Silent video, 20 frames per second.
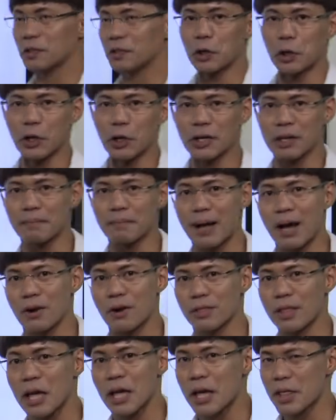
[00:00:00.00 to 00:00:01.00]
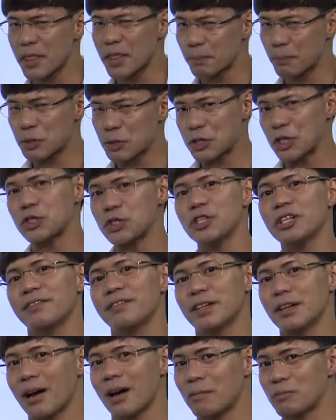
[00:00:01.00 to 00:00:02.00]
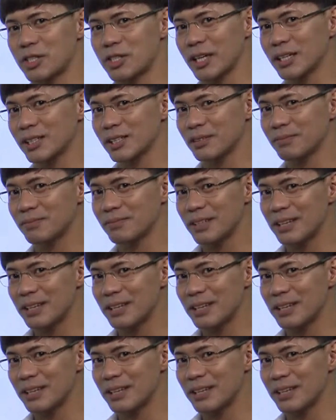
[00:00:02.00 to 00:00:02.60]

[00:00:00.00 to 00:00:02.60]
learned about the position of an object,